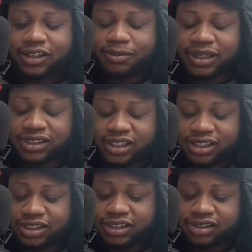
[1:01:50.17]
My second
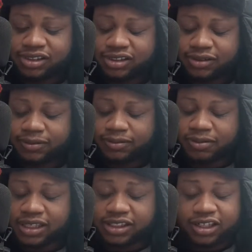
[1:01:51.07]

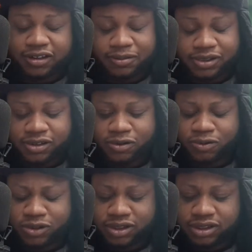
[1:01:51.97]
episode
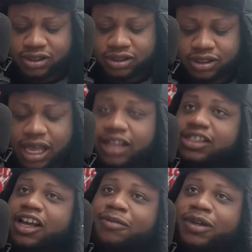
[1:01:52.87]
was
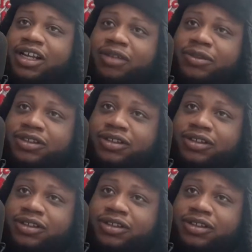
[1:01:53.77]
Akhtar Muhammad.